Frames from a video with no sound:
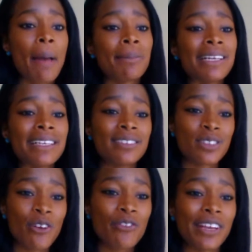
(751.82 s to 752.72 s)
Please
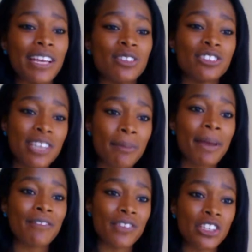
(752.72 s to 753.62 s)
don't forget to share
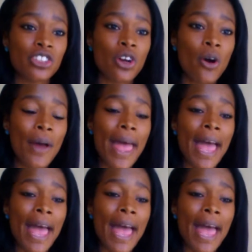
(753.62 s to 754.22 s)
my video,